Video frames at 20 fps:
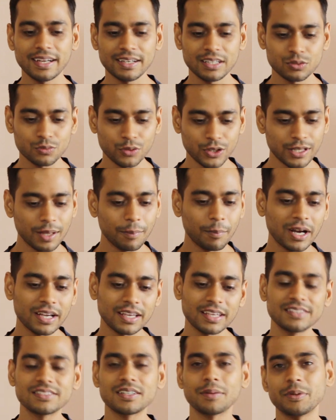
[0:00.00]
That is what the
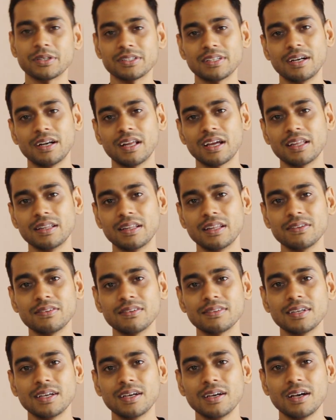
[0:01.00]
monkey is representing in
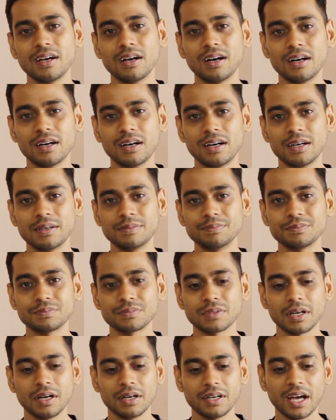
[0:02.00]
this uh,
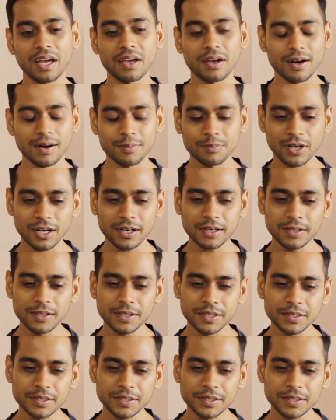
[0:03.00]
diagram, right?